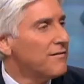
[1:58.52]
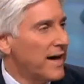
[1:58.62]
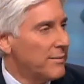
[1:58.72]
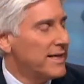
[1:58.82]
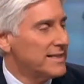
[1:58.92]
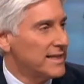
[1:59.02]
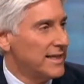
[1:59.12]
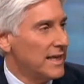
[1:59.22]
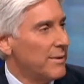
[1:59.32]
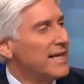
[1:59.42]
vitamin E and
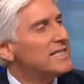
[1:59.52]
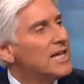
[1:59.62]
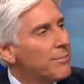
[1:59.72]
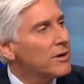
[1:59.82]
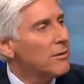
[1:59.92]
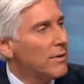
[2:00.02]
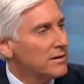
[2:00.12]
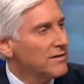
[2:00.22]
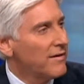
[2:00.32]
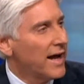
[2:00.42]
selenium in a typical
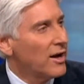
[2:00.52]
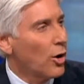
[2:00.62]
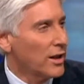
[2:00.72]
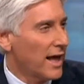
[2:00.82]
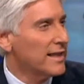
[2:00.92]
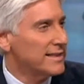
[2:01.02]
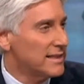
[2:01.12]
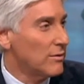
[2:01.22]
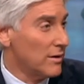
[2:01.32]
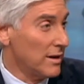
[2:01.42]
multivite are a lot less
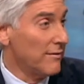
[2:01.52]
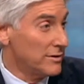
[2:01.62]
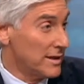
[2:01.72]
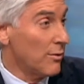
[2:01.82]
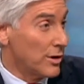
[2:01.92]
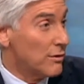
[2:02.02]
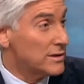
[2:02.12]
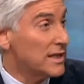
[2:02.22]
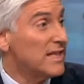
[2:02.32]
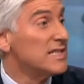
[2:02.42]
than the levels that were
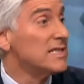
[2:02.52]
used in this